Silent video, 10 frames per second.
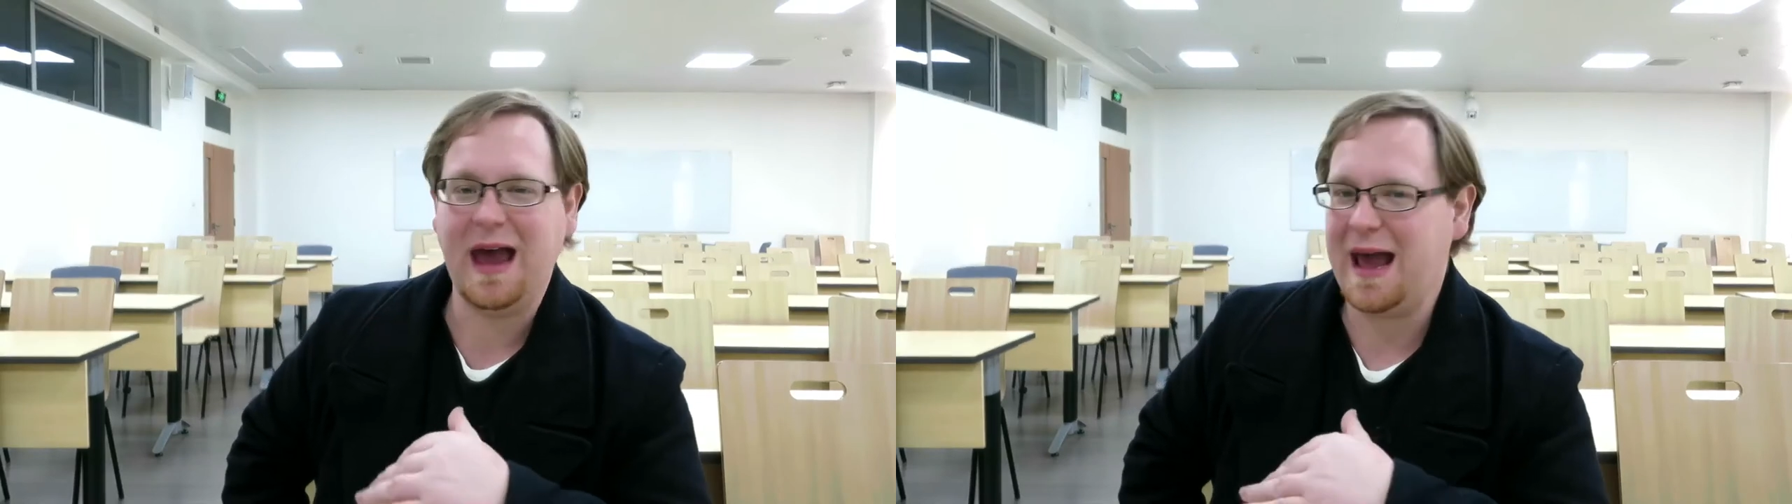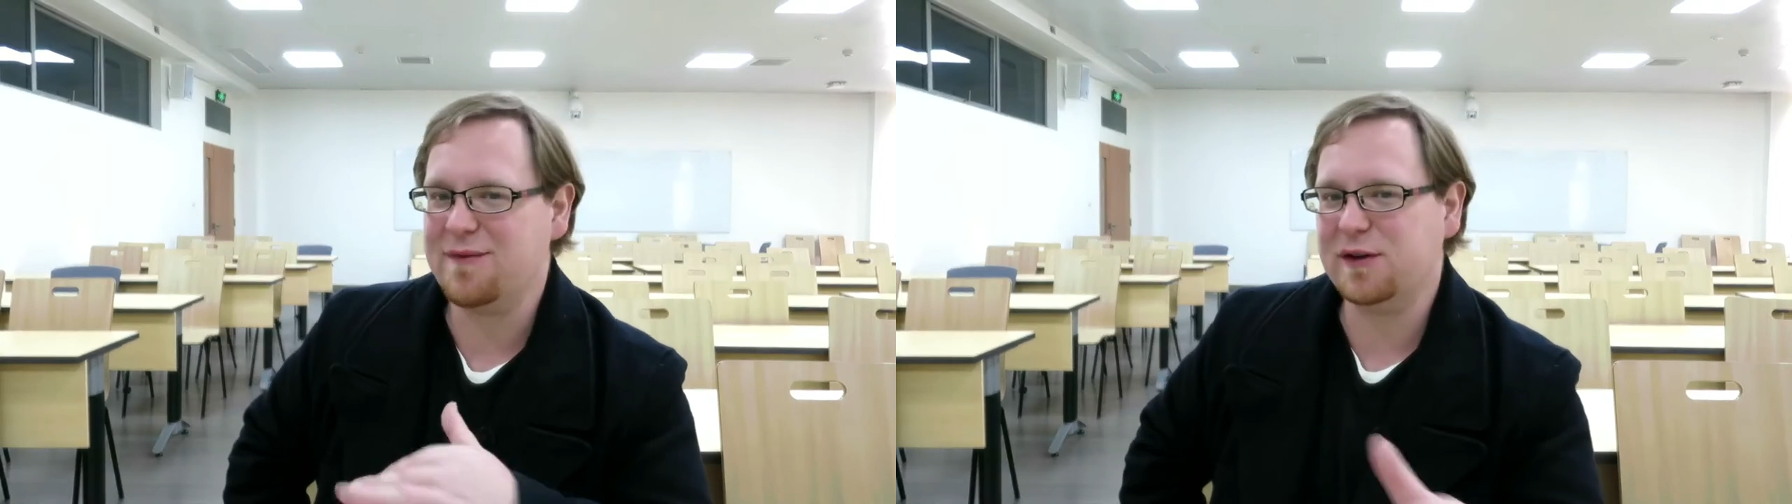
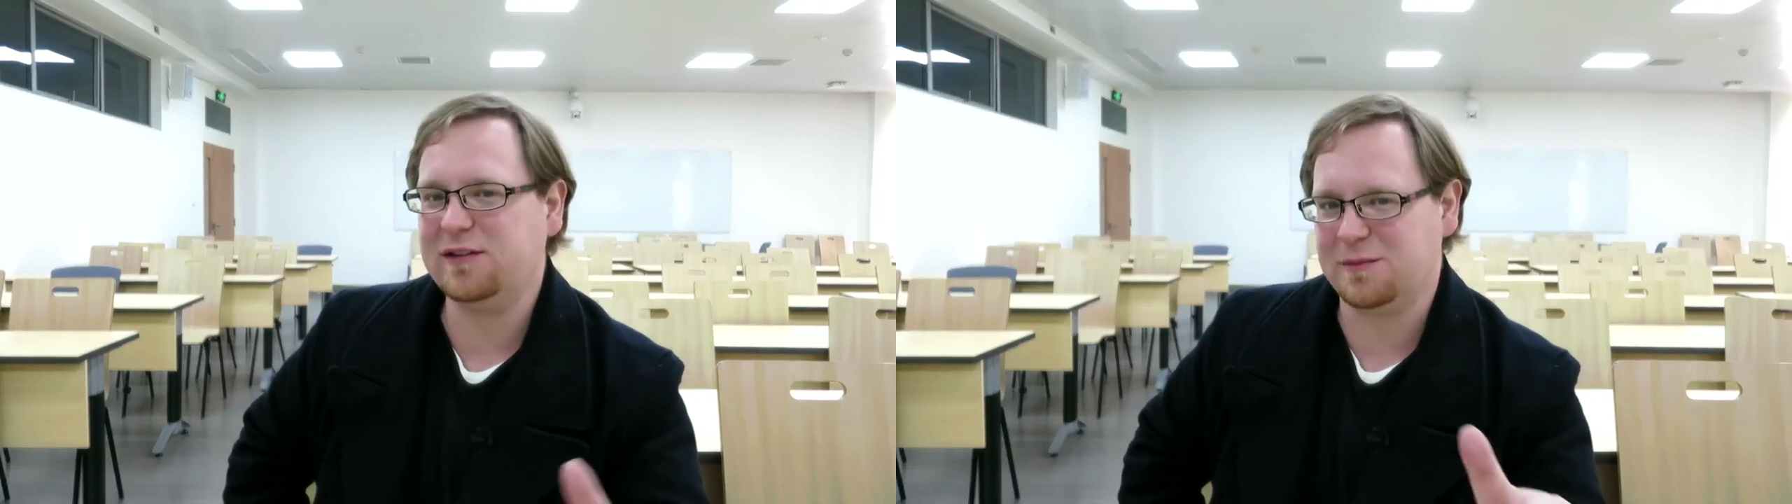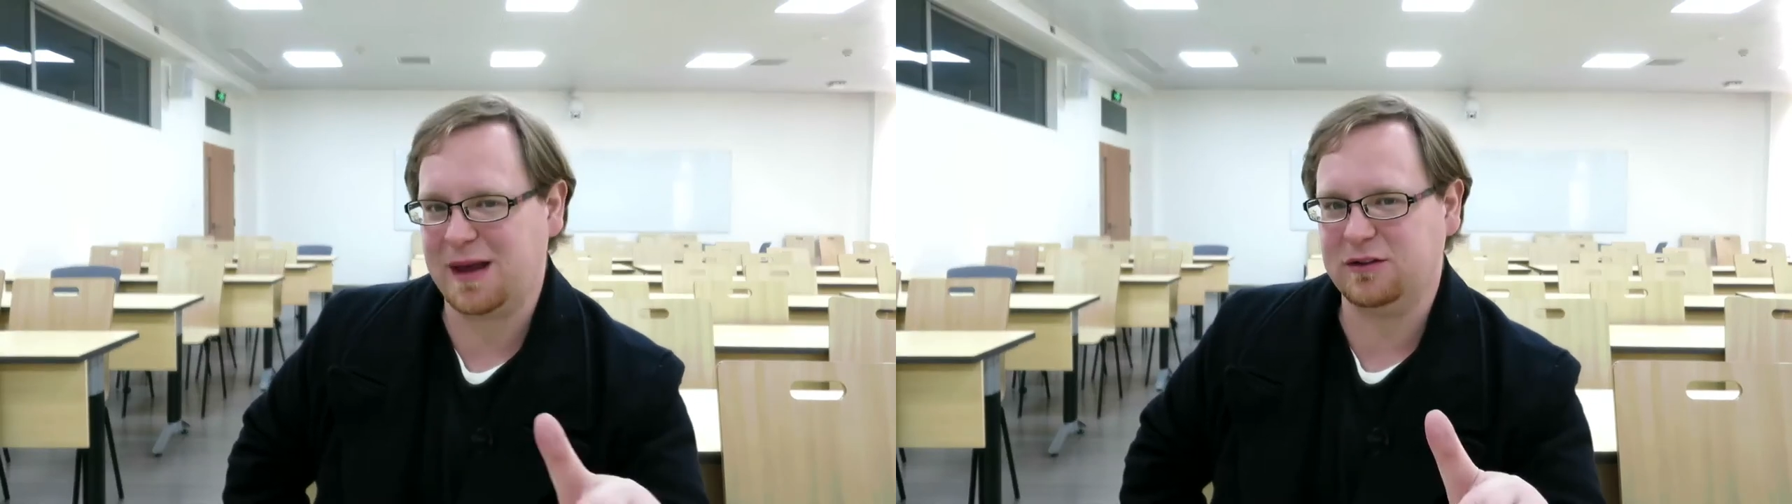every
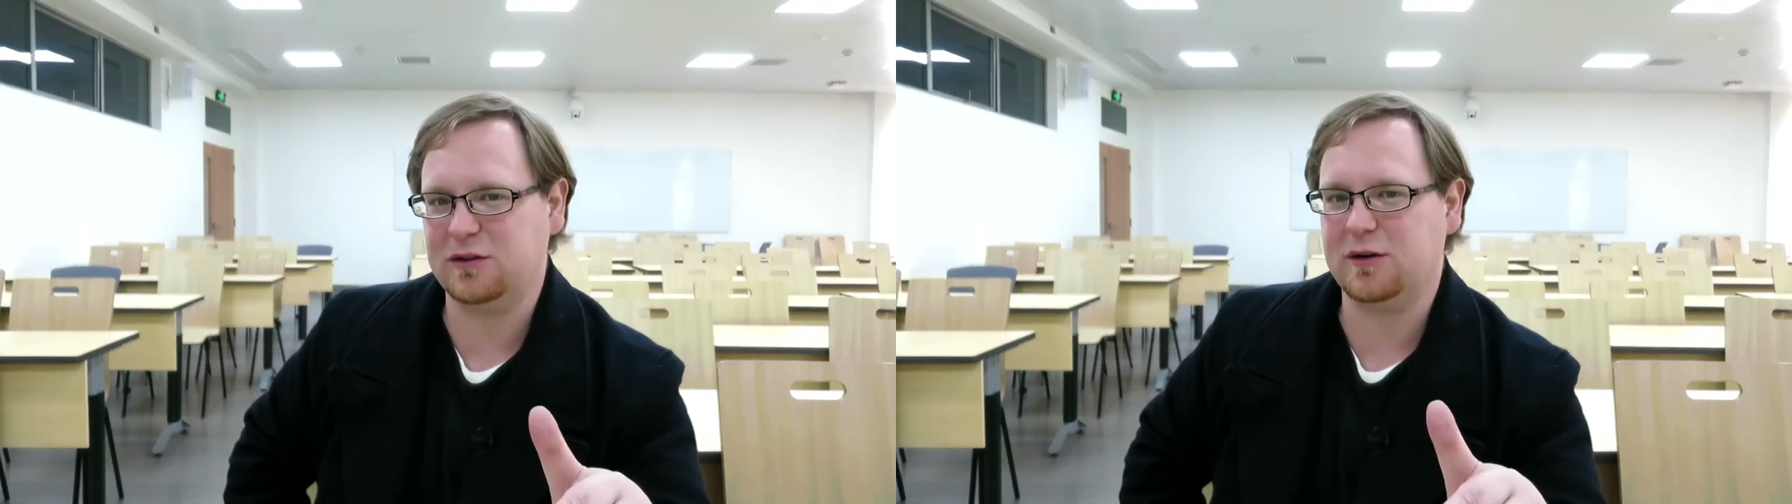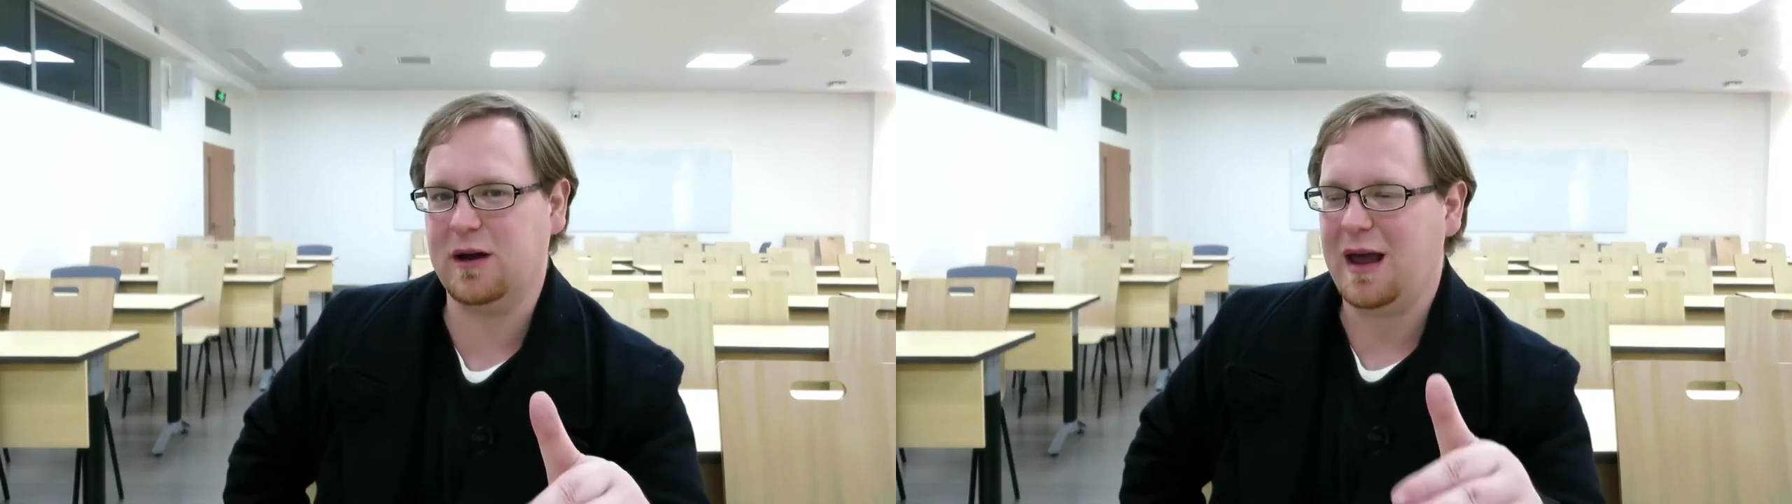
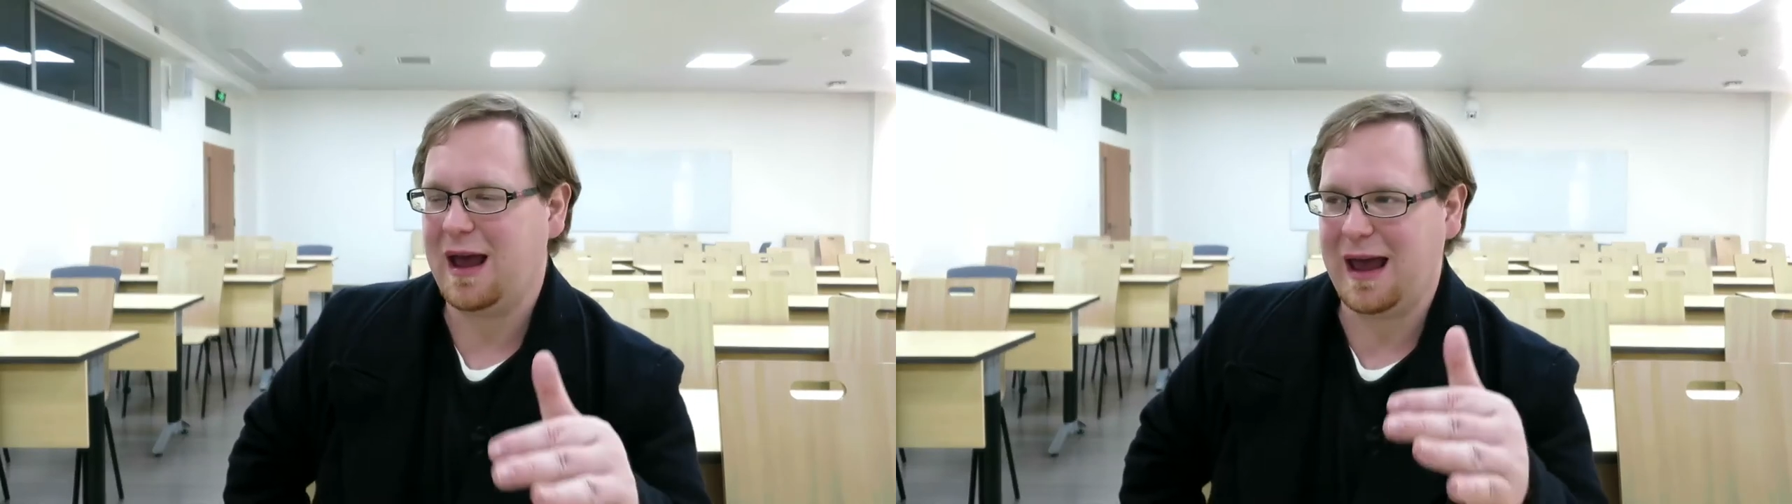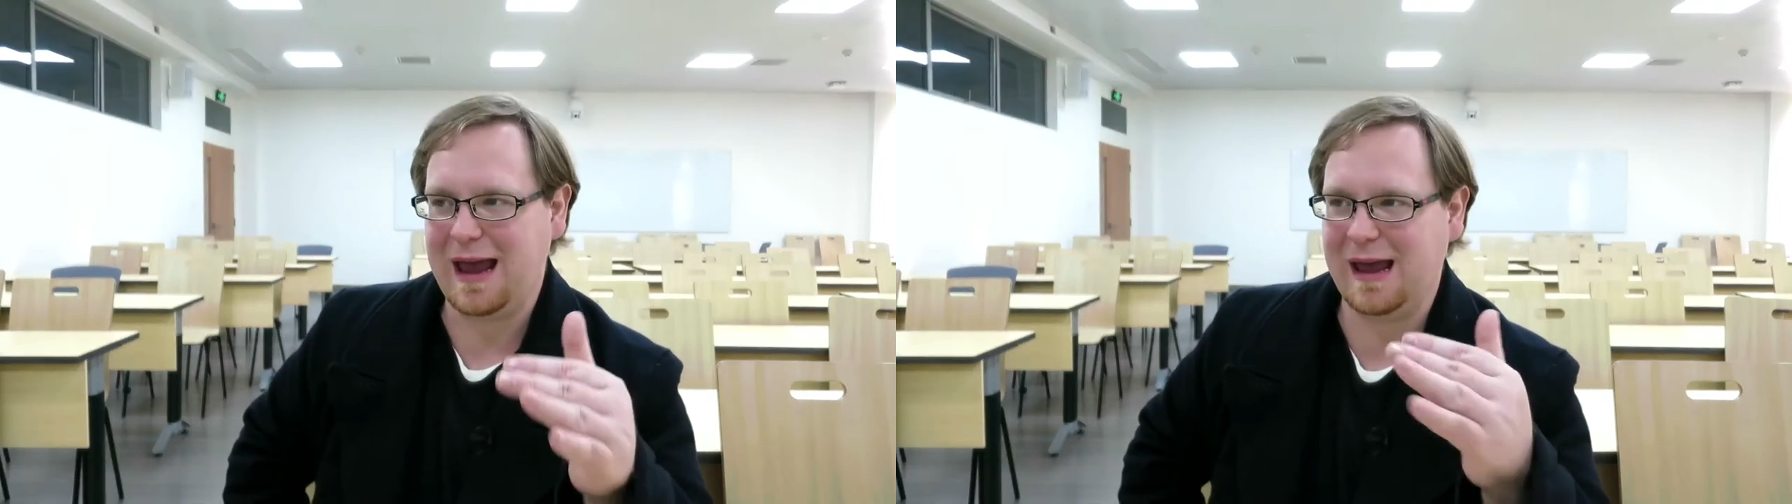semester.
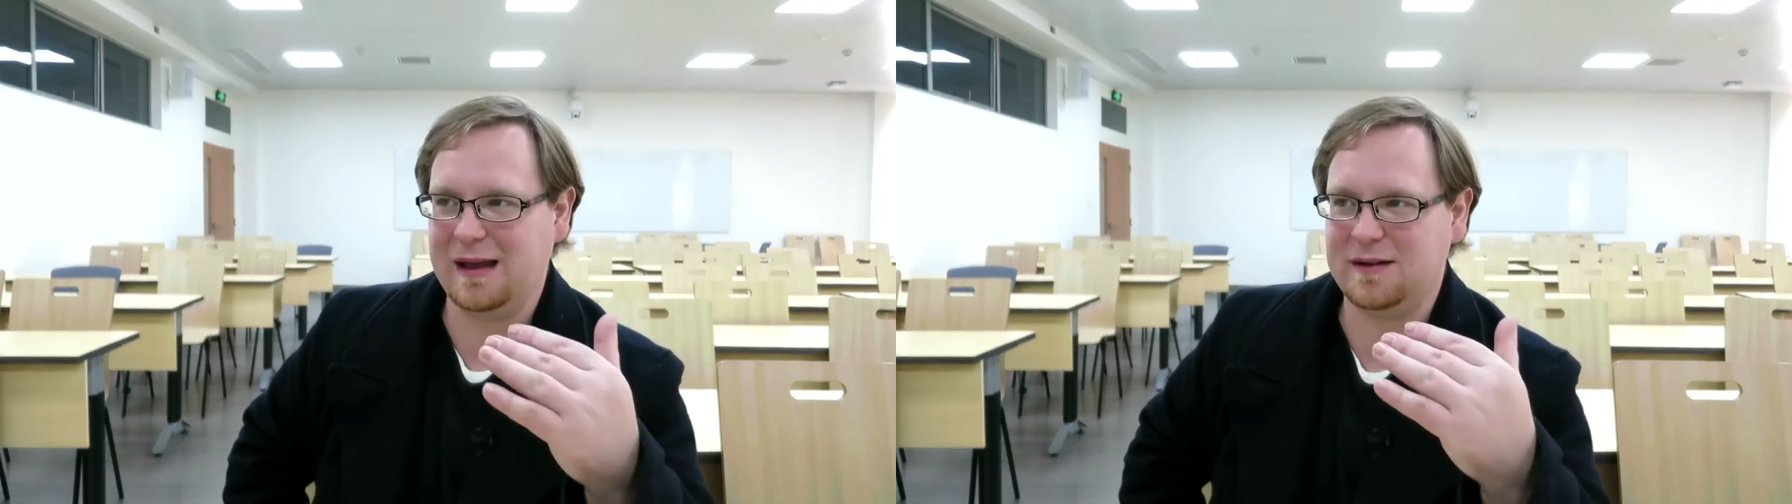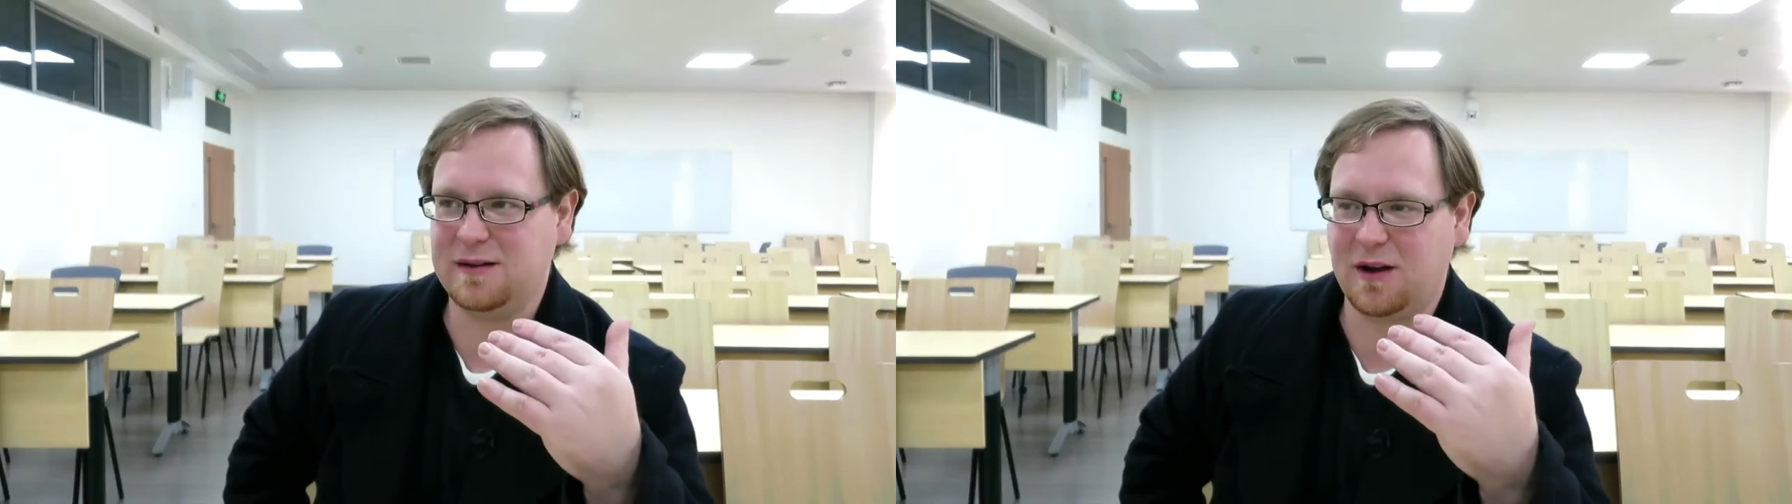
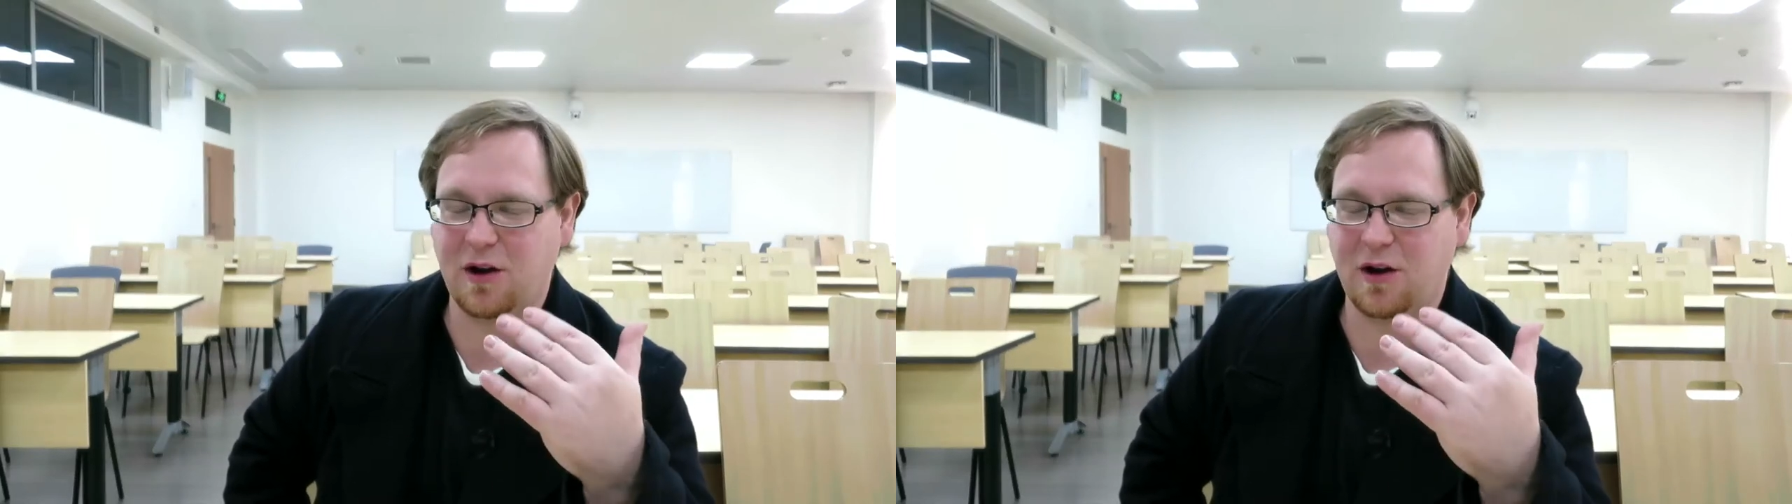And